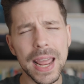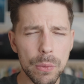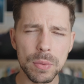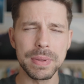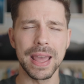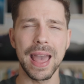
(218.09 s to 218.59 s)
I
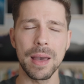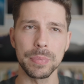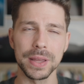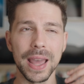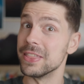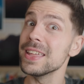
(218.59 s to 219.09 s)
would be
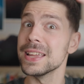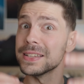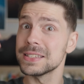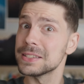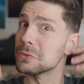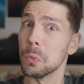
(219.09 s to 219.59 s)
happy.
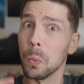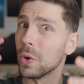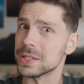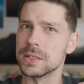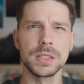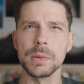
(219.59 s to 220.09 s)
This
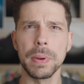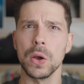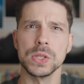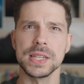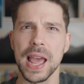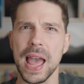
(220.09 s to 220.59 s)
wasn't supposed to